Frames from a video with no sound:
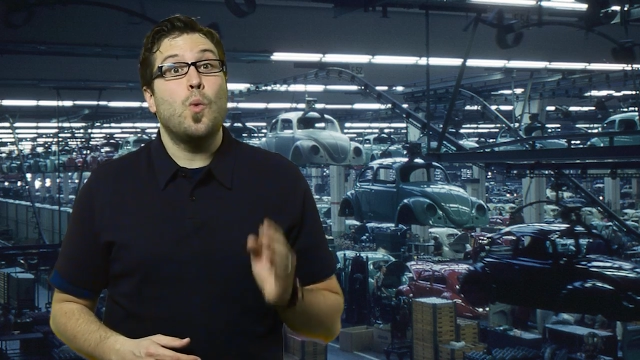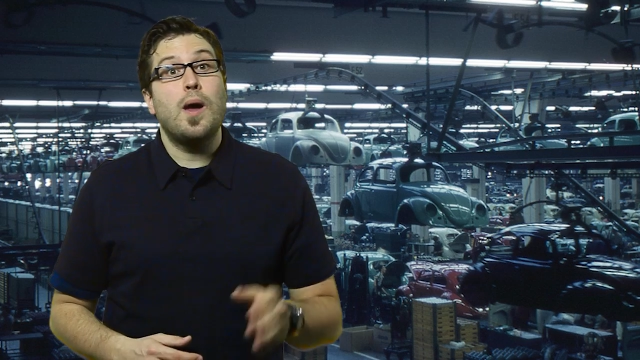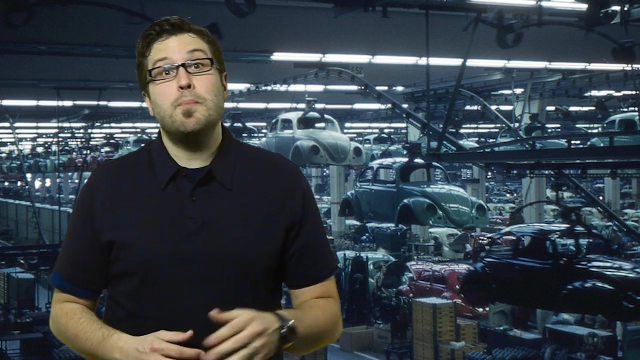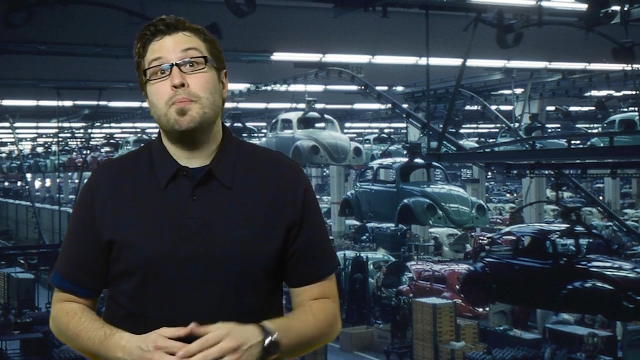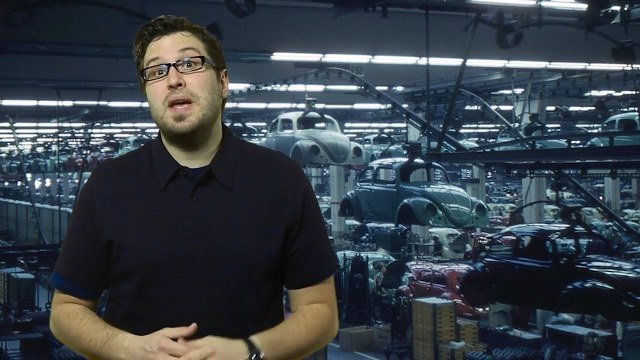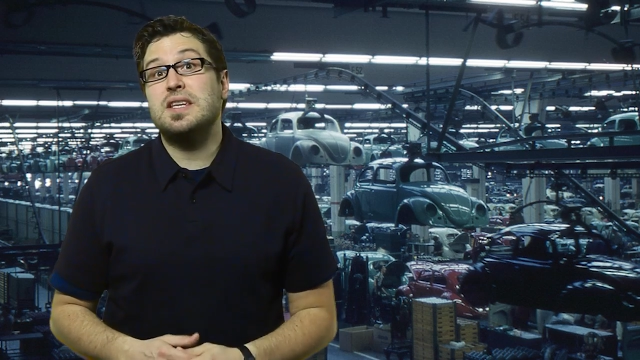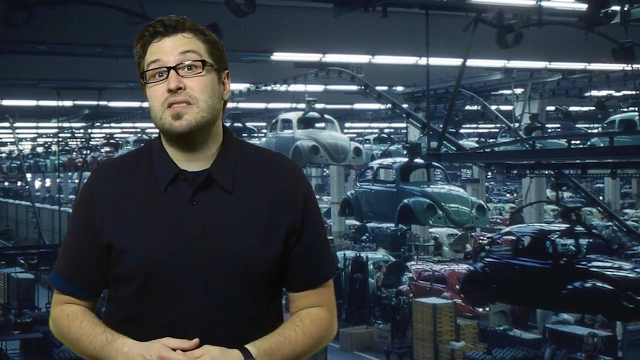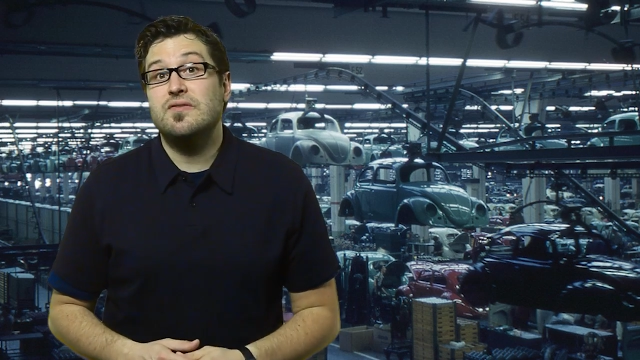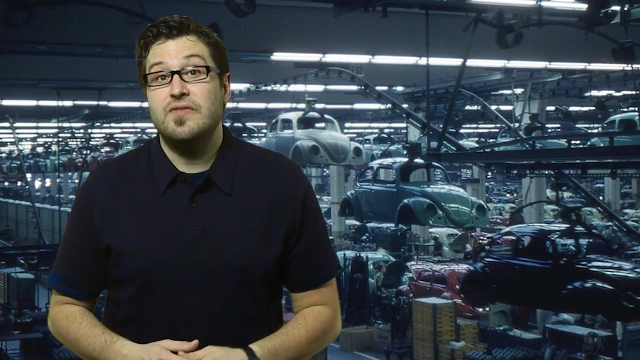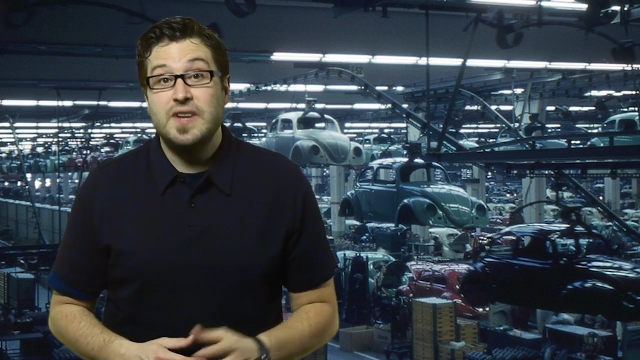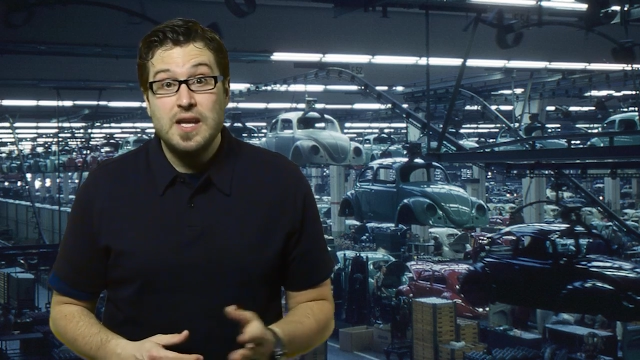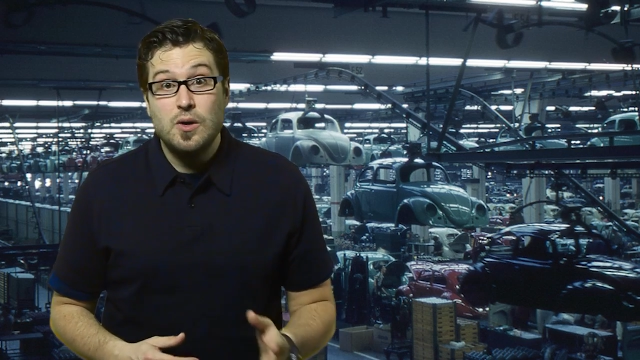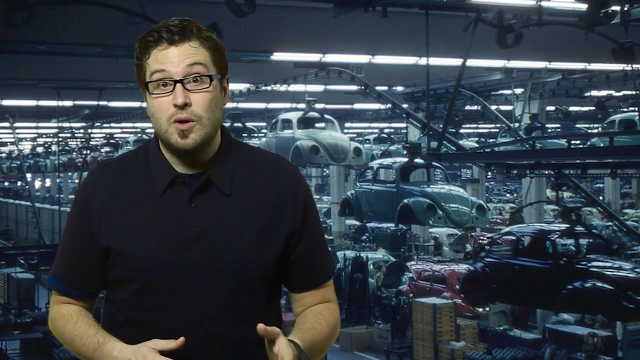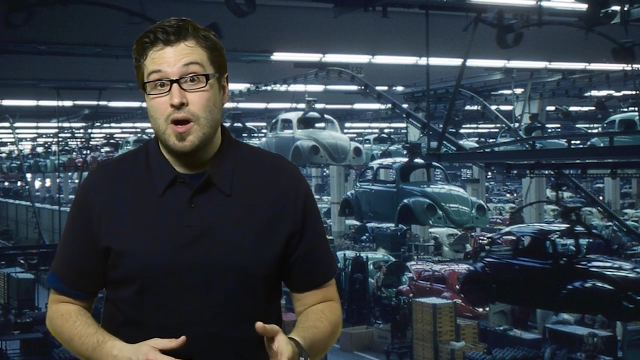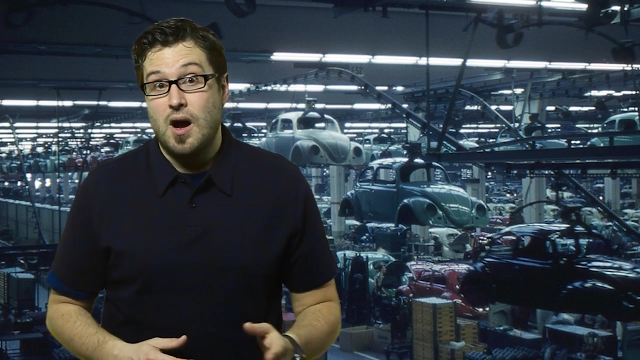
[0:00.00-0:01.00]
web-based
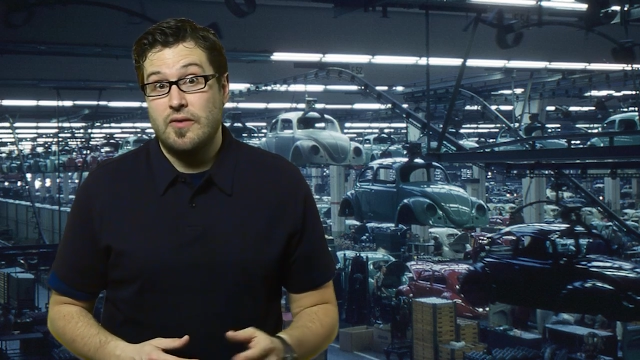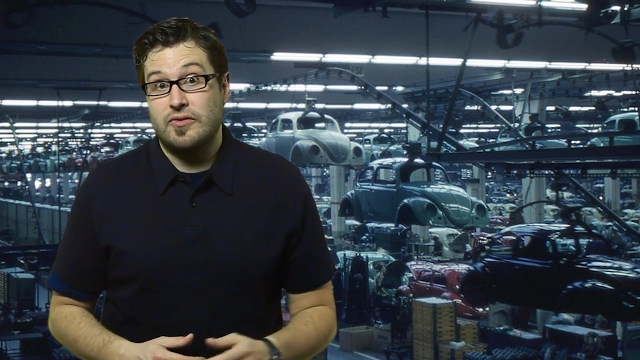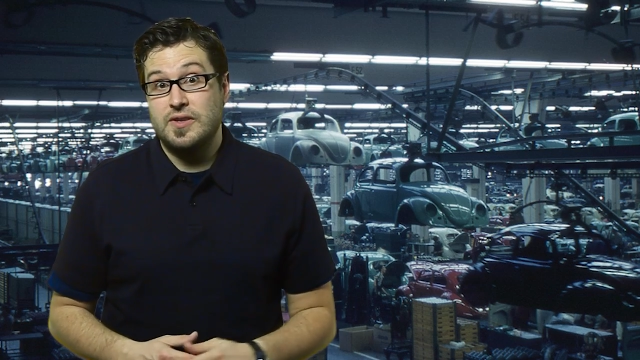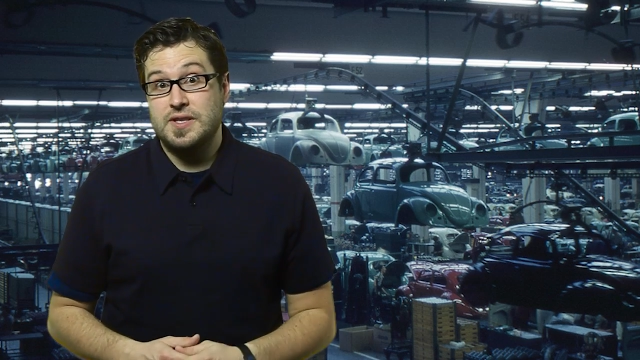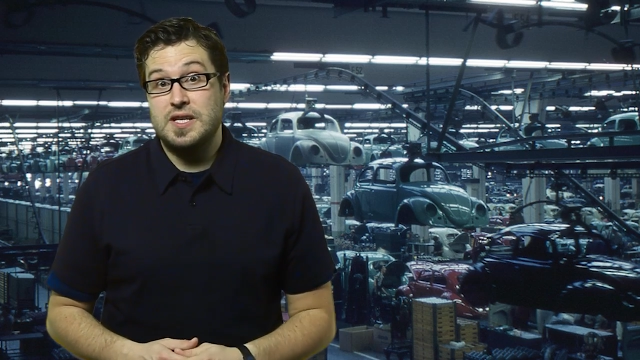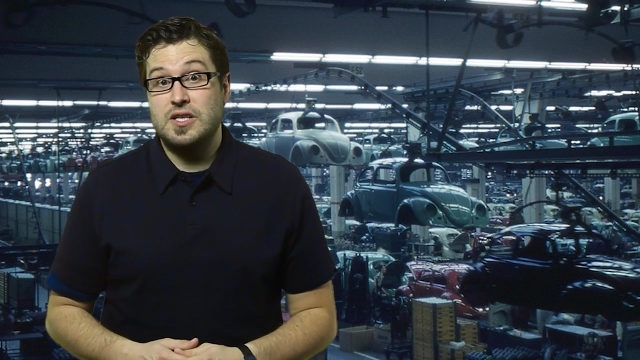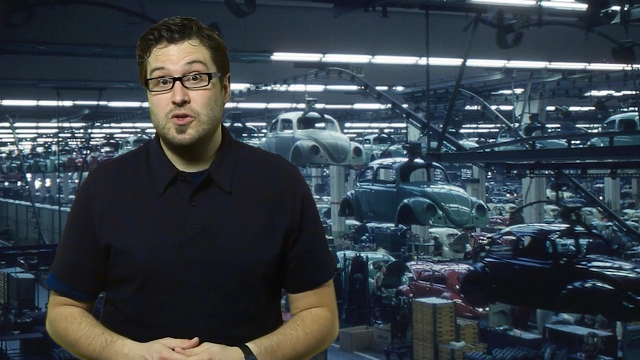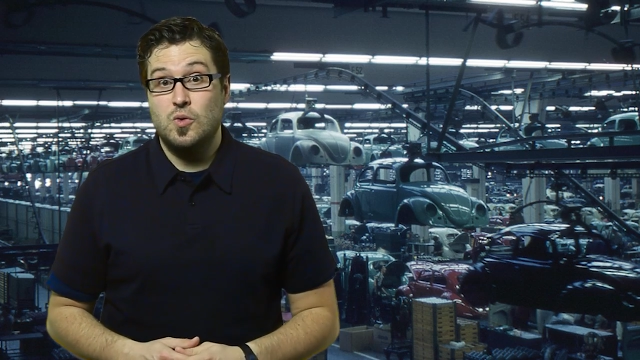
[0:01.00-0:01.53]
video conferencing